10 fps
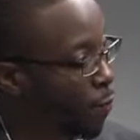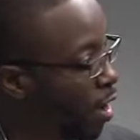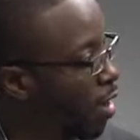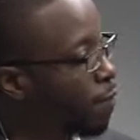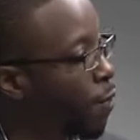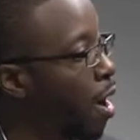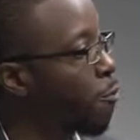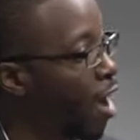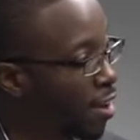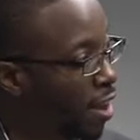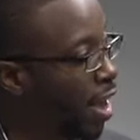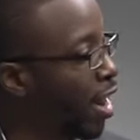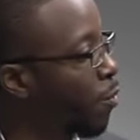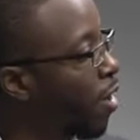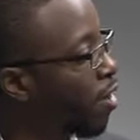free from
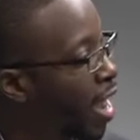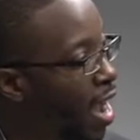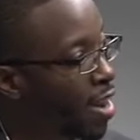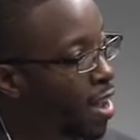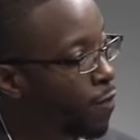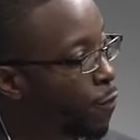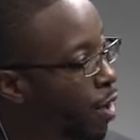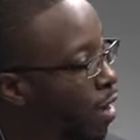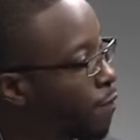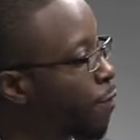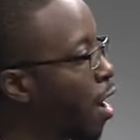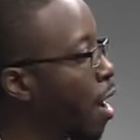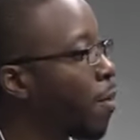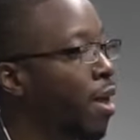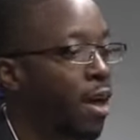redlining. We are not yet free
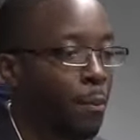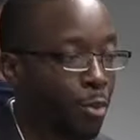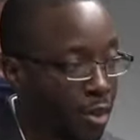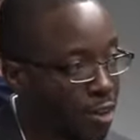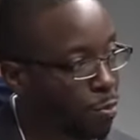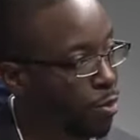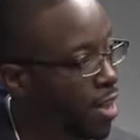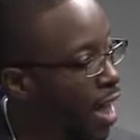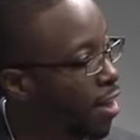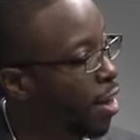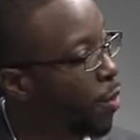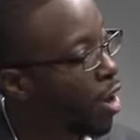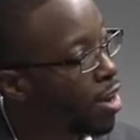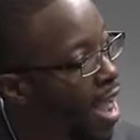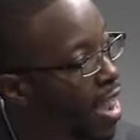from police brutality. We are
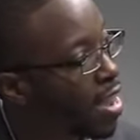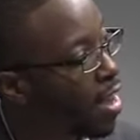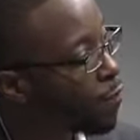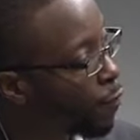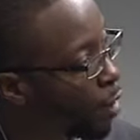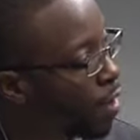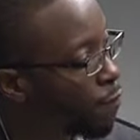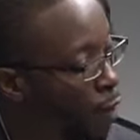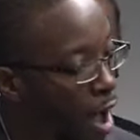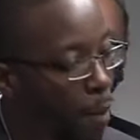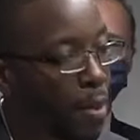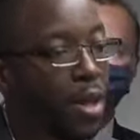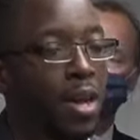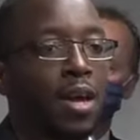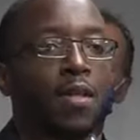not yet free from
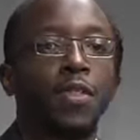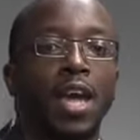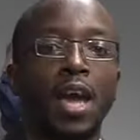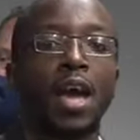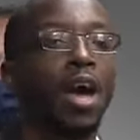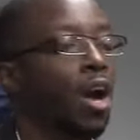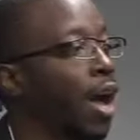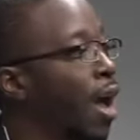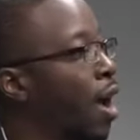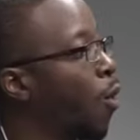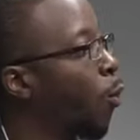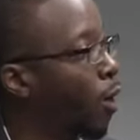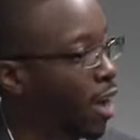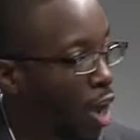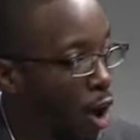the
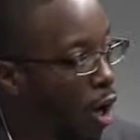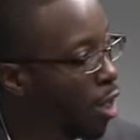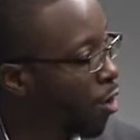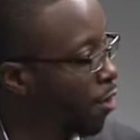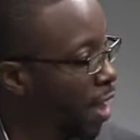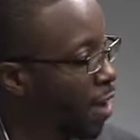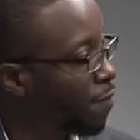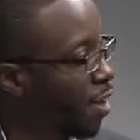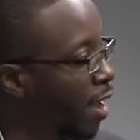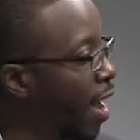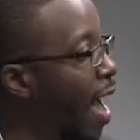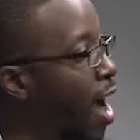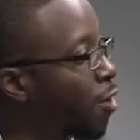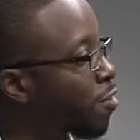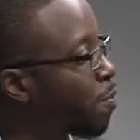working all your life to get a
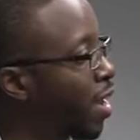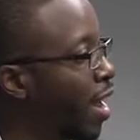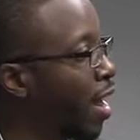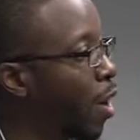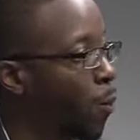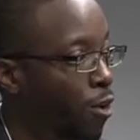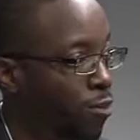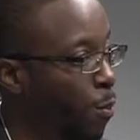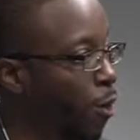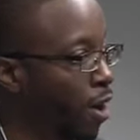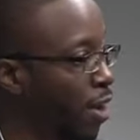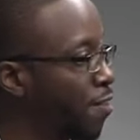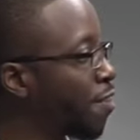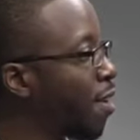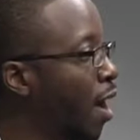house, but getting a worse
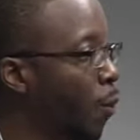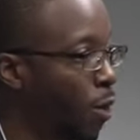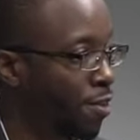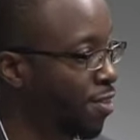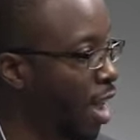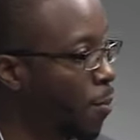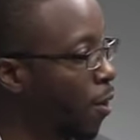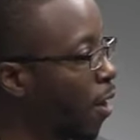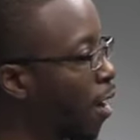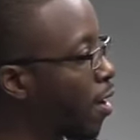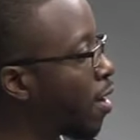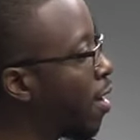mortgage, a worse neighborhood,